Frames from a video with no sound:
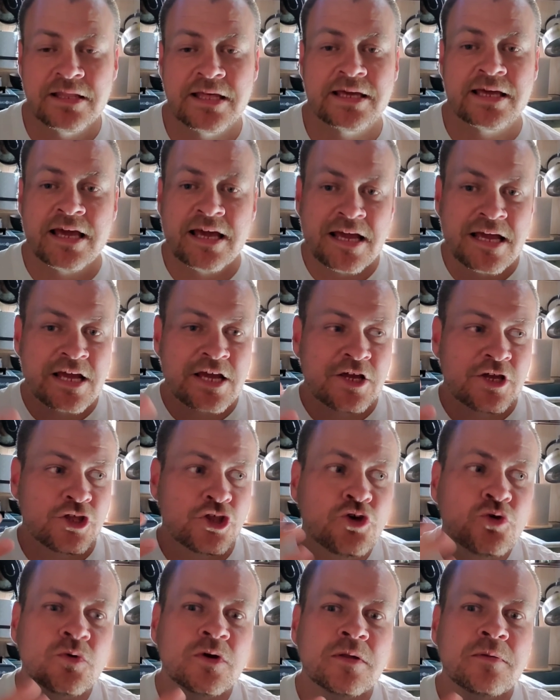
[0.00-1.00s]
Like,
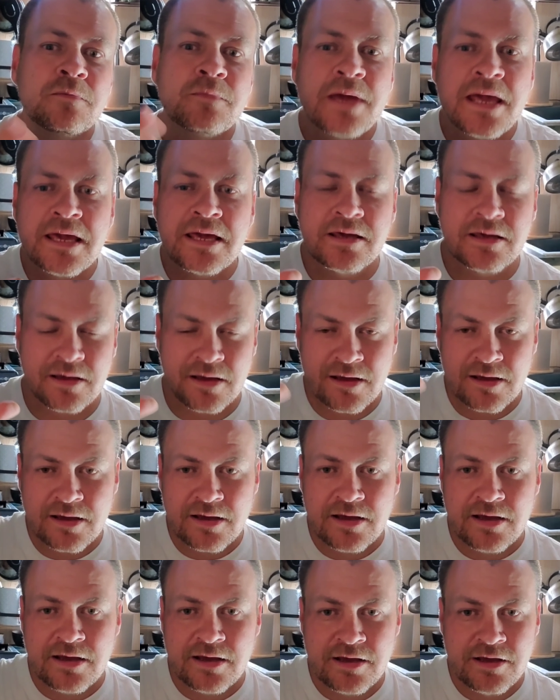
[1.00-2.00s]
you can make
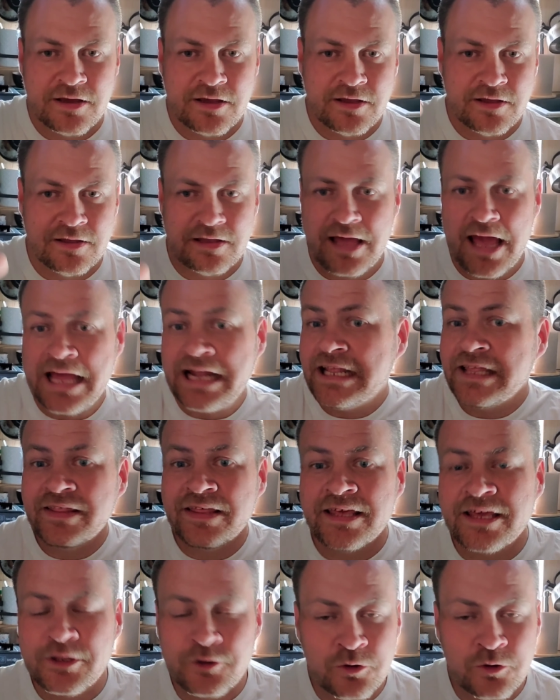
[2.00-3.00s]

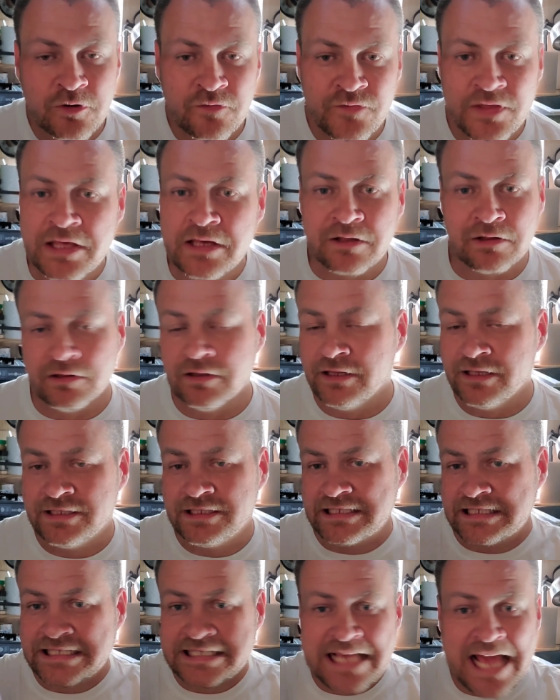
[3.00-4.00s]
anything into a vehicle. It's
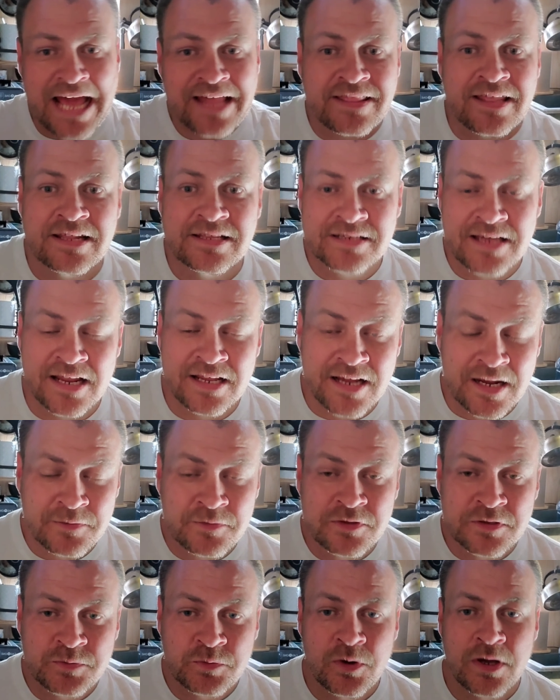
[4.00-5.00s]
sad that it's kind of come to
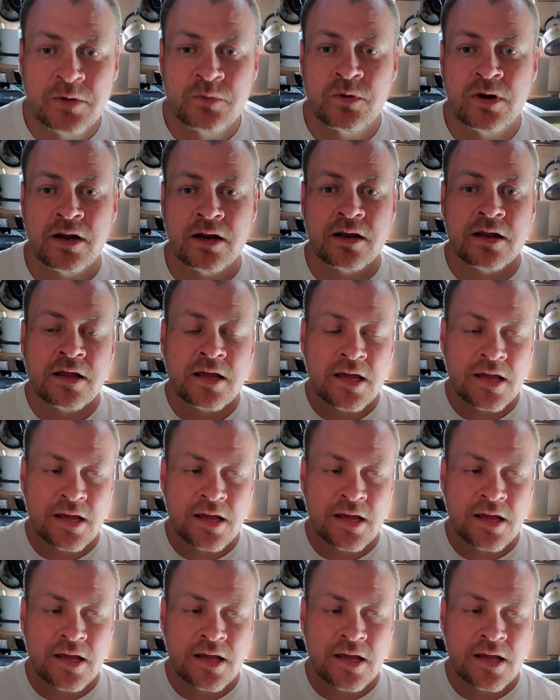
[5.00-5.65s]
this point where